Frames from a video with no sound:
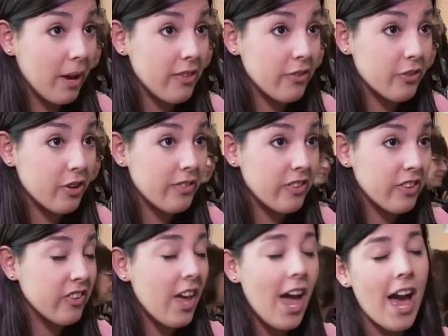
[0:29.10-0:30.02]
by the
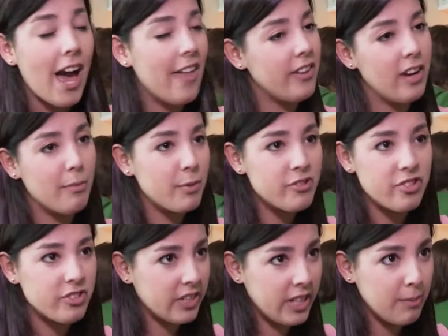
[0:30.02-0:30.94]
services, and the numbers
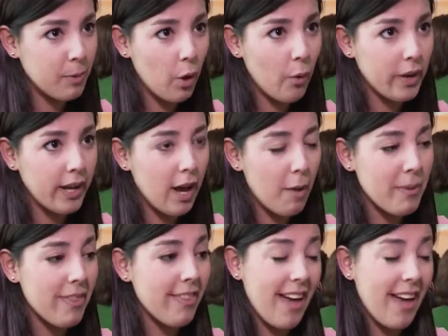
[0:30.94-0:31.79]
just keep going up.